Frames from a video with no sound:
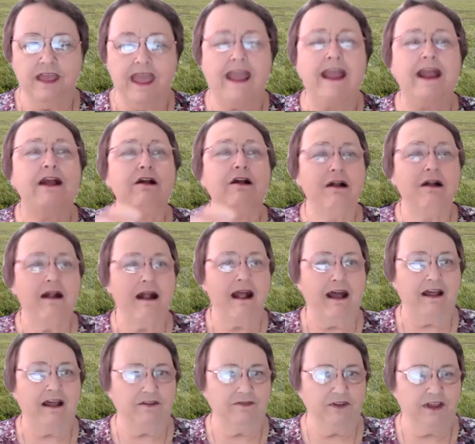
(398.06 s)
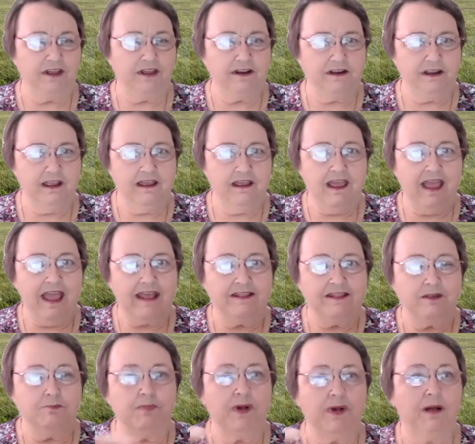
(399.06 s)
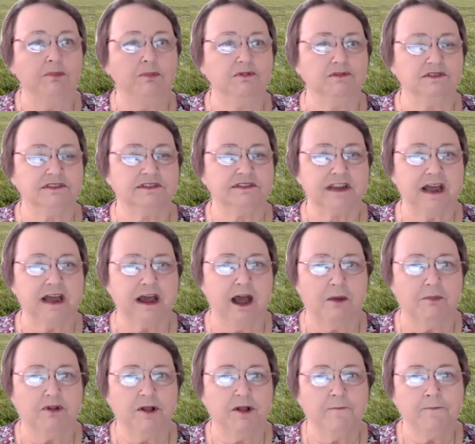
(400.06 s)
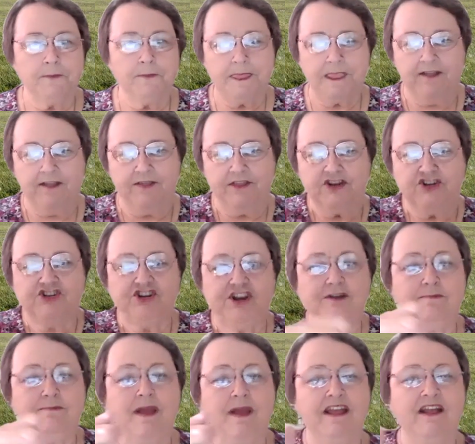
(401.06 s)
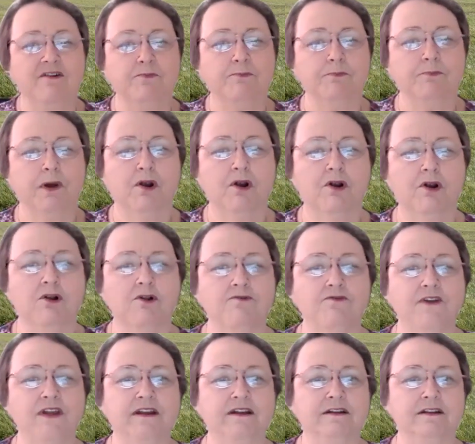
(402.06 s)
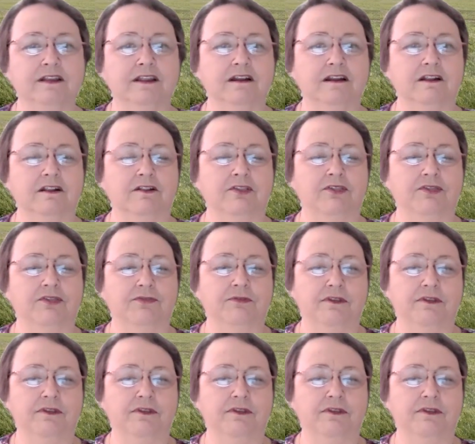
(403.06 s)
air out of it, and the bubbles stopped, and then she'd make a perfect little